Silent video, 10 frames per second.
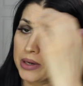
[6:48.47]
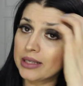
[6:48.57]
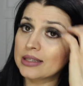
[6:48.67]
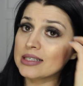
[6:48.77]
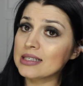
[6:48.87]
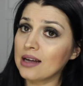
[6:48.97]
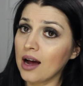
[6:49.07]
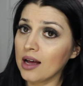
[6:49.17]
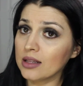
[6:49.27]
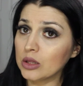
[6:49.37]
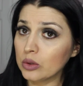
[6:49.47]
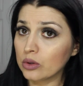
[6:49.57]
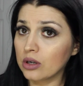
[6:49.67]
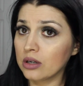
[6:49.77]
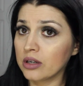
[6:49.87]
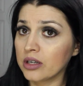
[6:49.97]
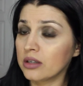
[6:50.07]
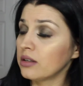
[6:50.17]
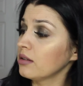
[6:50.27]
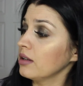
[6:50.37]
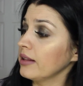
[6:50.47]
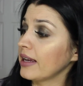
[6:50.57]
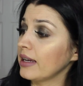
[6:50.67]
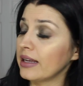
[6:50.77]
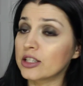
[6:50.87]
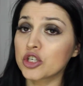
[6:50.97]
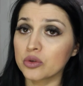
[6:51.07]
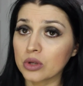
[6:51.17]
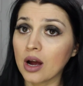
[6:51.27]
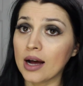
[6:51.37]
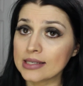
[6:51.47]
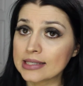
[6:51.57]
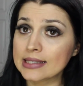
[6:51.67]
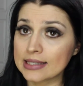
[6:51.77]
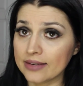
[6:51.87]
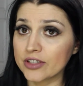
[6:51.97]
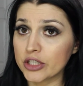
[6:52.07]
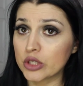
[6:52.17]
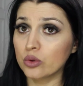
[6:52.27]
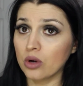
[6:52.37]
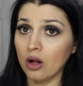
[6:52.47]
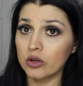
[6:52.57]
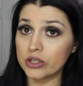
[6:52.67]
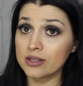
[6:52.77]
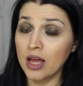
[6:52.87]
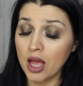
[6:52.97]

It does not look like it should cost $72